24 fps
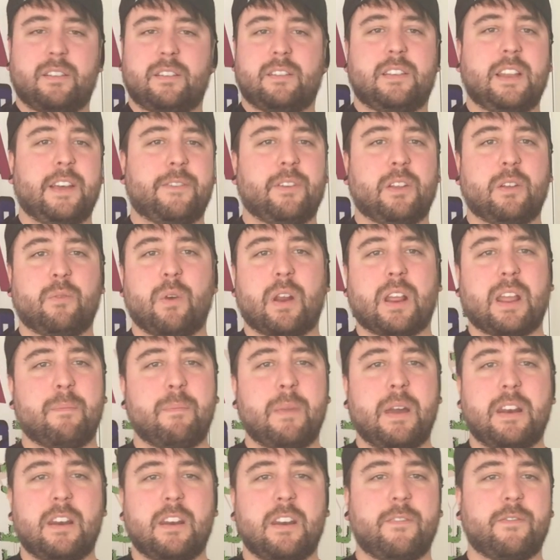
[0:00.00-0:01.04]
Definitely
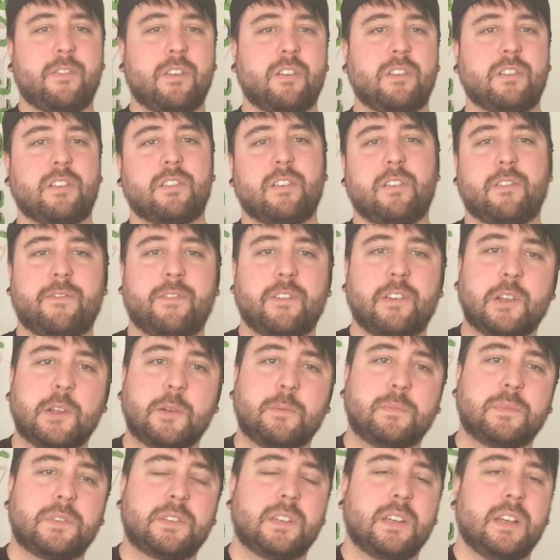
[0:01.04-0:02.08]
recommend it if you're into their
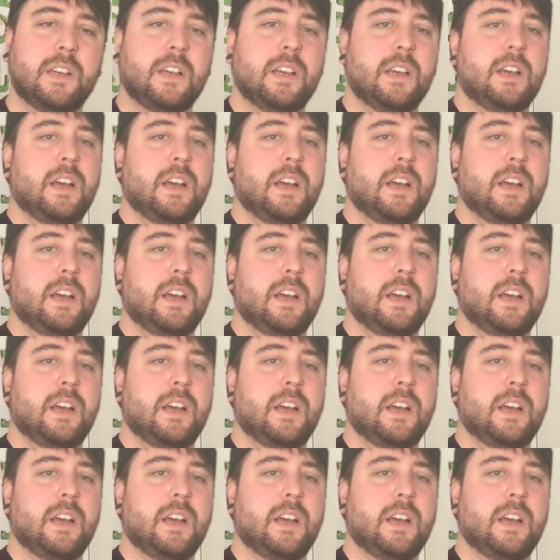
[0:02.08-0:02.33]
films.